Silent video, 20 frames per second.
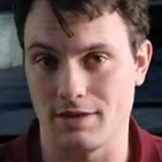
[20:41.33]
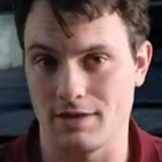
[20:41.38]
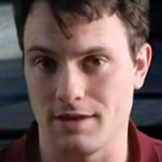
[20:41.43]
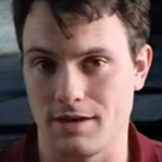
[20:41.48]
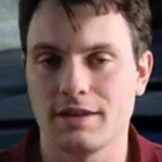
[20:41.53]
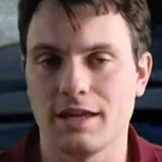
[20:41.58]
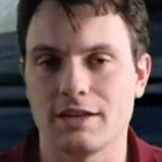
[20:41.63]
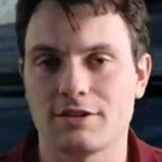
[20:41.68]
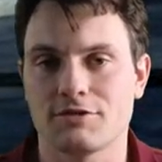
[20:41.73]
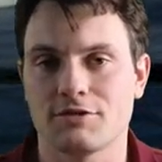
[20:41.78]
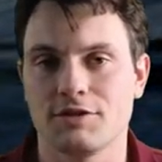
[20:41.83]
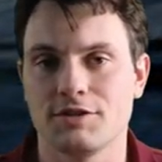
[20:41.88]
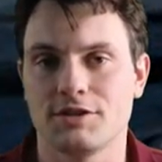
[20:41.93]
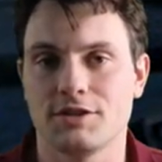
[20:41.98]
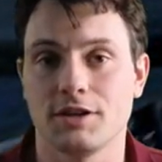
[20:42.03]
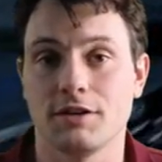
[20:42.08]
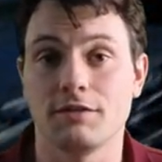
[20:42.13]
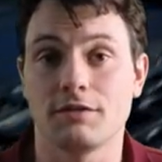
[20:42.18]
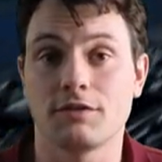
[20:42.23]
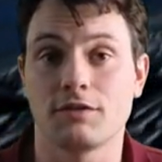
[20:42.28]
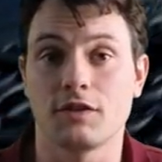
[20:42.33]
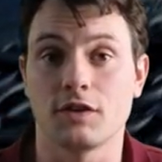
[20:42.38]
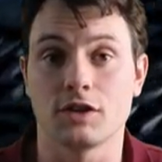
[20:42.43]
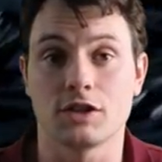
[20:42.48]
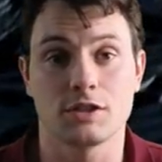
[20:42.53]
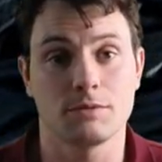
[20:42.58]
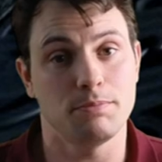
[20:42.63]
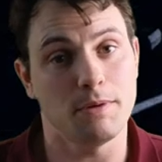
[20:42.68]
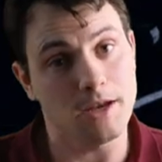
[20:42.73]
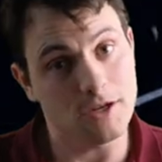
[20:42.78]
them. That's reserved for
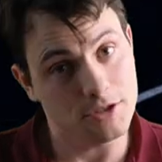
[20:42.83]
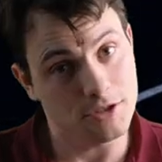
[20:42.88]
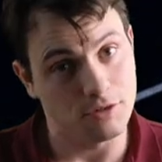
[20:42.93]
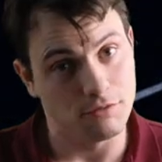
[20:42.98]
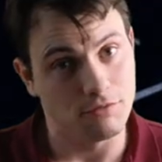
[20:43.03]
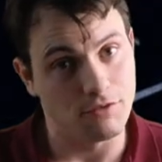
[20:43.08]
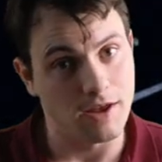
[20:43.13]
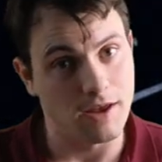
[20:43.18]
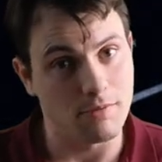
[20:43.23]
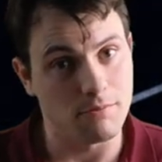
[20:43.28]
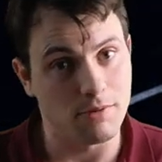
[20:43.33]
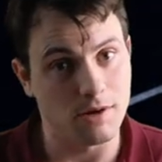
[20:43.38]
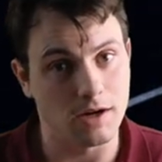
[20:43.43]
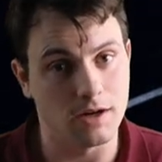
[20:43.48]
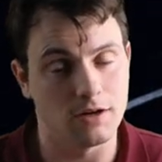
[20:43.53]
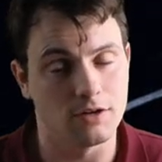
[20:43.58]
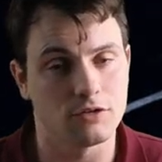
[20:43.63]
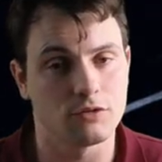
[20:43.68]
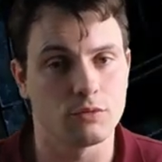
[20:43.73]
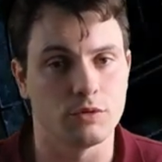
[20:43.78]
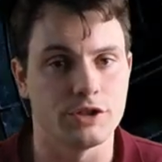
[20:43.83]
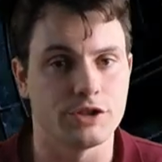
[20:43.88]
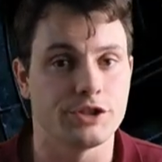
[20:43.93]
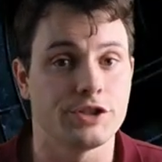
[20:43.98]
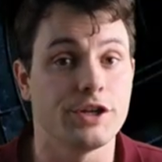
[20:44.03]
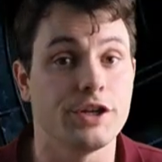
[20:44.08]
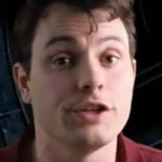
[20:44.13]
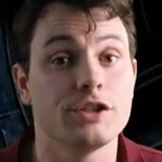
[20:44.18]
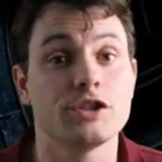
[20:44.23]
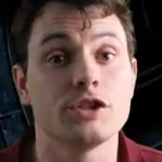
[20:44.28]
special vampires, which
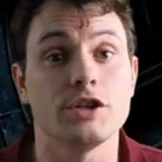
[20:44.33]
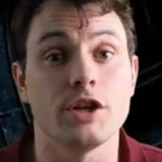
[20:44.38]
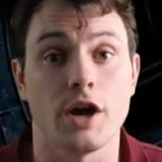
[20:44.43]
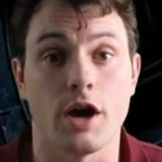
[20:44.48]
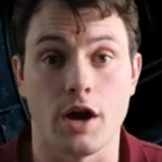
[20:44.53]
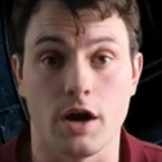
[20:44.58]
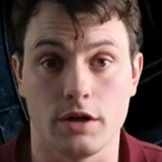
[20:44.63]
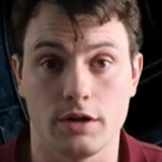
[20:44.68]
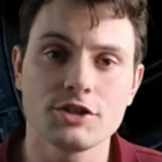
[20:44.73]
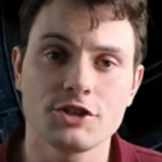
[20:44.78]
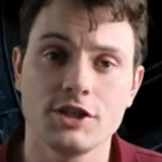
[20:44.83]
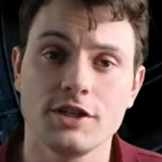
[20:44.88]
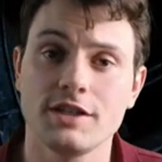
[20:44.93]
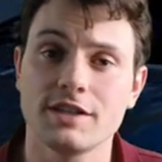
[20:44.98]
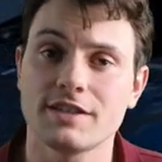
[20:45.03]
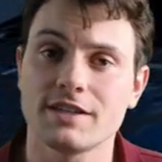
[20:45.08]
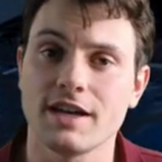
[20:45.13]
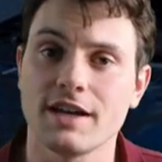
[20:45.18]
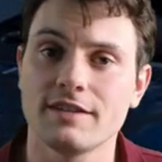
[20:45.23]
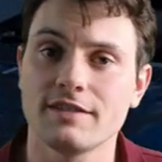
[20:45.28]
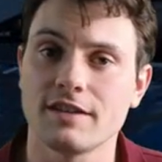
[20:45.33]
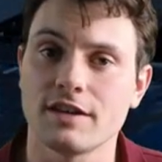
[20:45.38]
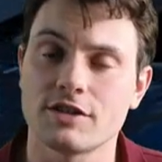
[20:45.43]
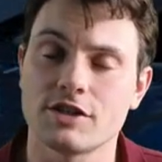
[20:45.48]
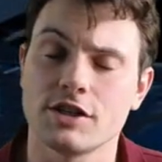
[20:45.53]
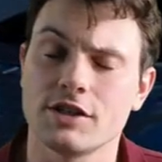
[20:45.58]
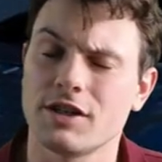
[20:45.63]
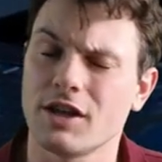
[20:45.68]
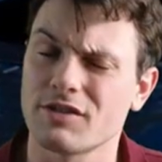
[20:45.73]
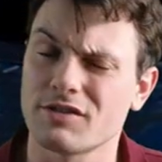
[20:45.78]
she's not. She decides that
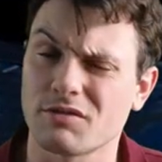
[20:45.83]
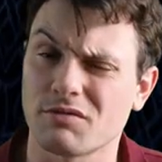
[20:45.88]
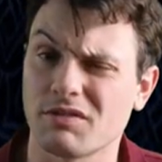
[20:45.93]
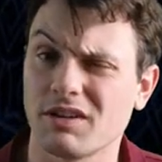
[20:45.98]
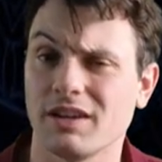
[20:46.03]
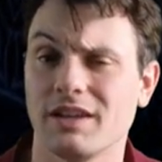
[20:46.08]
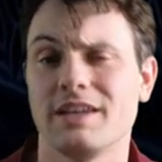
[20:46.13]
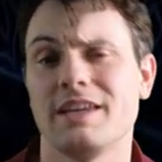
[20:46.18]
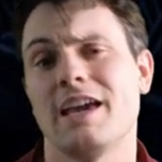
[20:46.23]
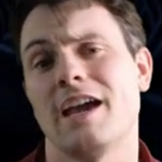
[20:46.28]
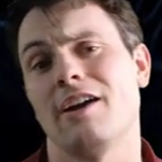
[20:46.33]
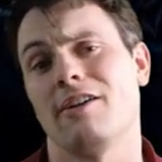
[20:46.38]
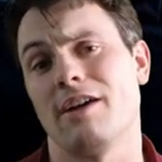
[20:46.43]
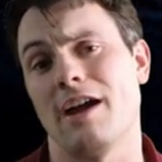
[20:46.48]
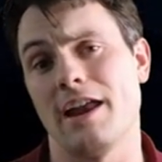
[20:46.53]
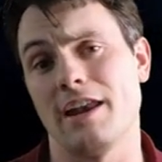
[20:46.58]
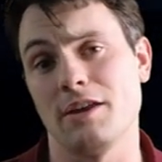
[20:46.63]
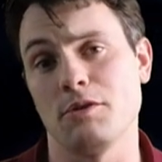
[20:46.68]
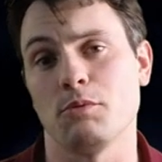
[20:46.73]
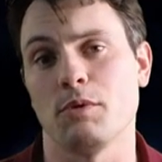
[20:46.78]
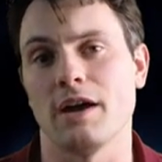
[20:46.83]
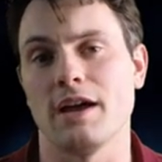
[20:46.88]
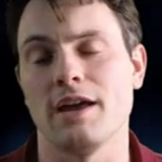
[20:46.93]
she doesn't really care anyway